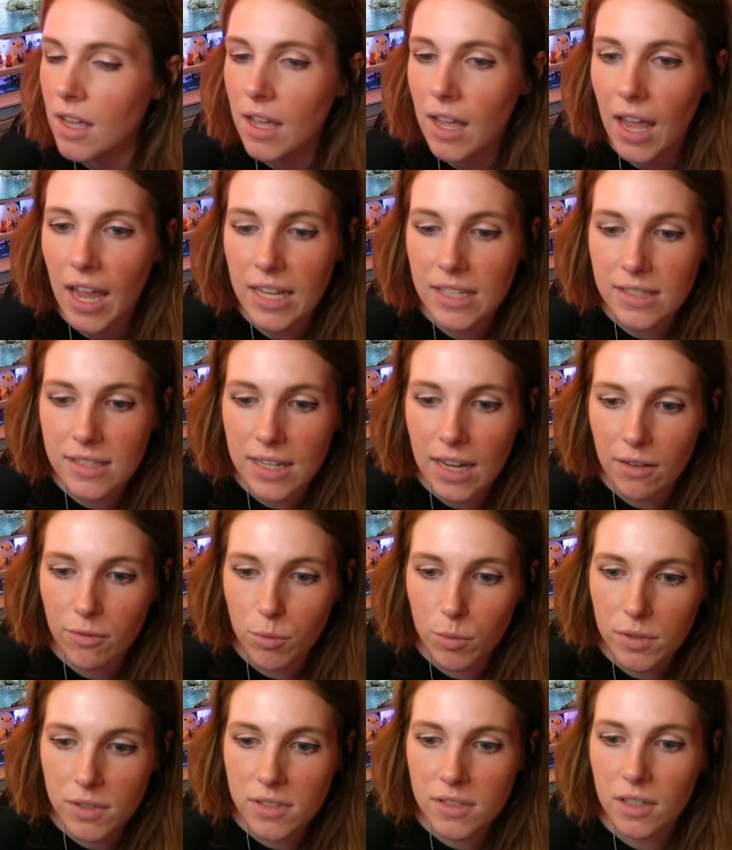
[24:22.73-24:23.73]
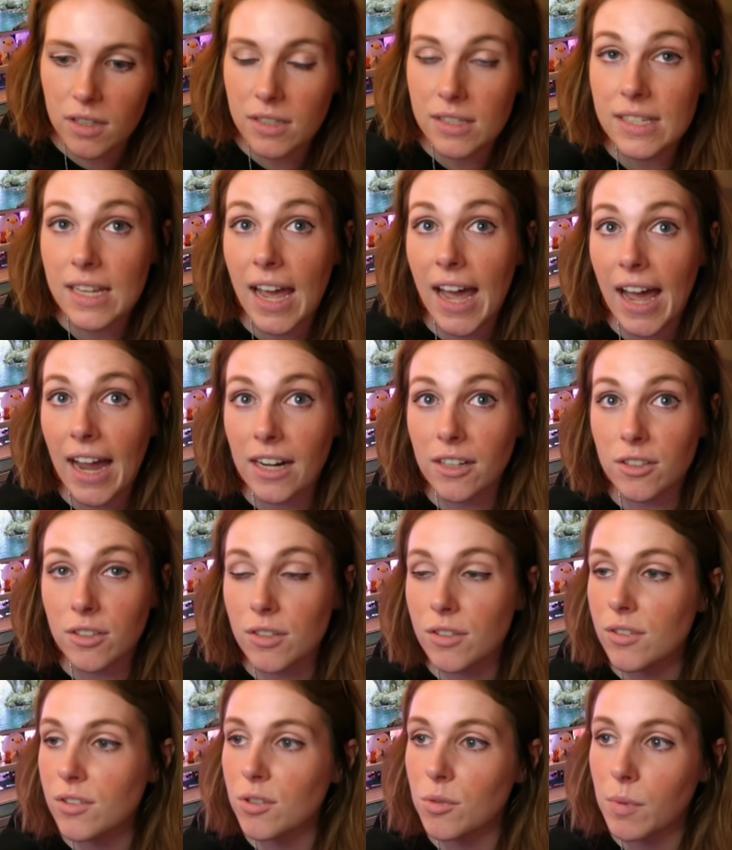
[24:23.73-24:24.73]
and see everyone starts at
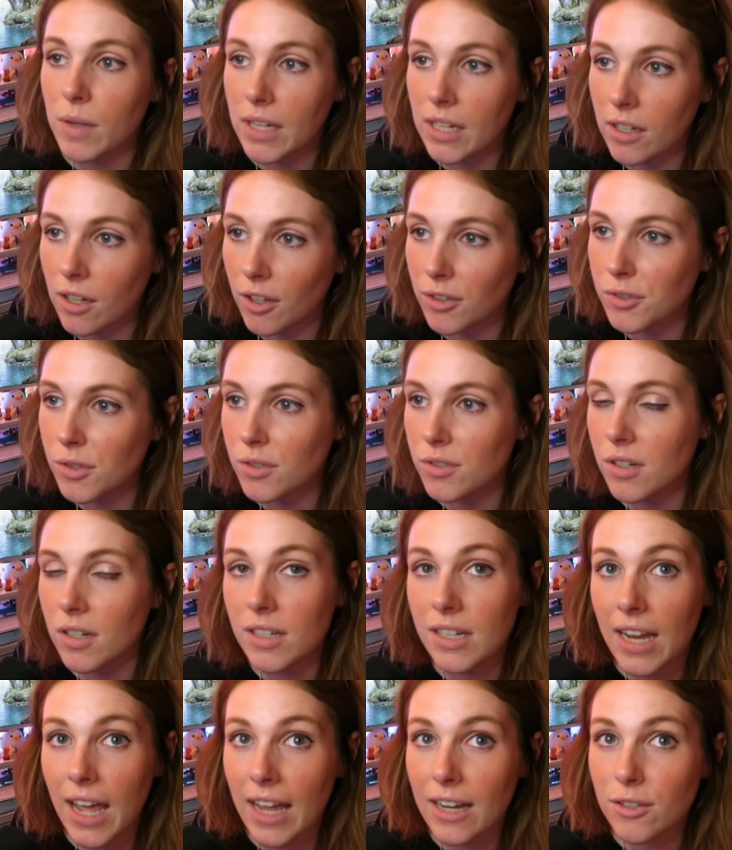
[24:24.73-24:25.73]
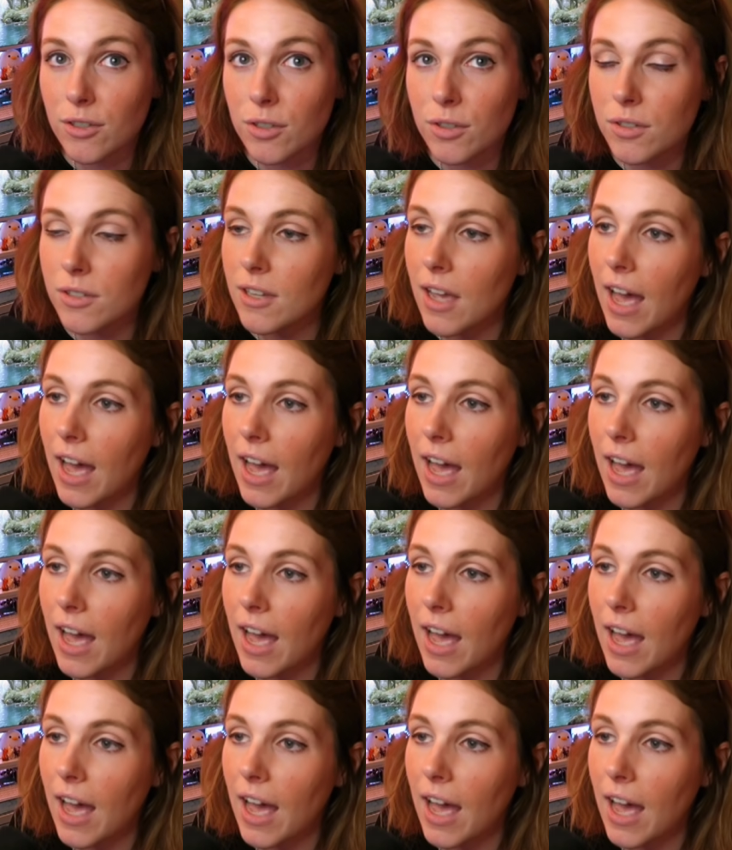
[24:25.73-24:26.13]
actors. So we can also start at actors.